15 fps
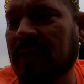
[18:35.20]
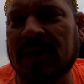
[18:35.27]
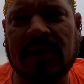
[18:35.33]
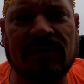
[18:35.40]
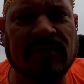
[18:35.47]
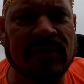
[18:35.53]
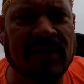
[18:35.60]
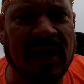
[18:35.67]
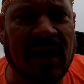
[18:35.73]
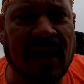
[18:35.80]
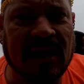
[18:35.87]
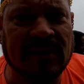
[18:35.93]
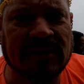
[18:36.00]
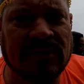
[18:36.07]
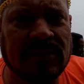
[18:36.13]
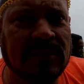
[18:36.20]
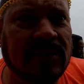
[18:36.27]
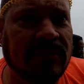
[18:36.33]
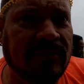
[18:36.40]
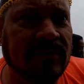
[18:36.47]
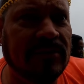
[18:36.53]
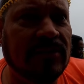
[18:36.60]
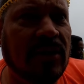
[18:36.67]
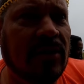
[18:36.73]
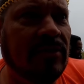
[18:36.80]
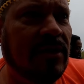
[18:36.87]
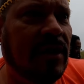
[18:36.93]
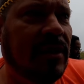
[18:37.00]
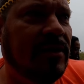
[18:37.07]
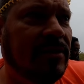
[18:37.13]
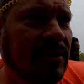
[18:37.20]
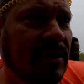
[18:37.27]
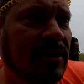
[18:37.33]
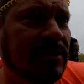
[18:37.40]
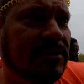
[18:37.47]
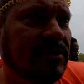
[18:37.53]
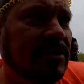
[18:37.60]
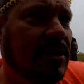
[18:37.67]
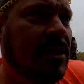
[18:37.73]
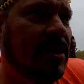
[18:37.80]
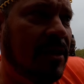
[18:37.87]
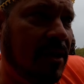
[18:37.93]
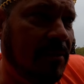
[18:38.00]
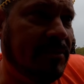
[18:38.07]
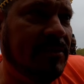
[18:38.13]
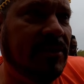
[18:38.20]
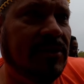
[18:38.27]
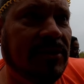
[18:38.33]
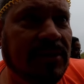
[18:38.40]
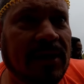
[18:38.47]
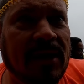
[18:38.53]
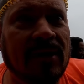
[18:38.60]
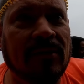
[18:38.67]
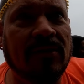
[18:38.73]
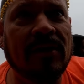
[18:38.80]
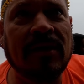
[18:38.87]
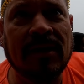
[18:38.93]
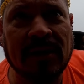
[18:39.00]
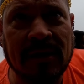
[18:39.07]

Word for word: To give you gas. If you saw that, yes, I'm going to tell you now,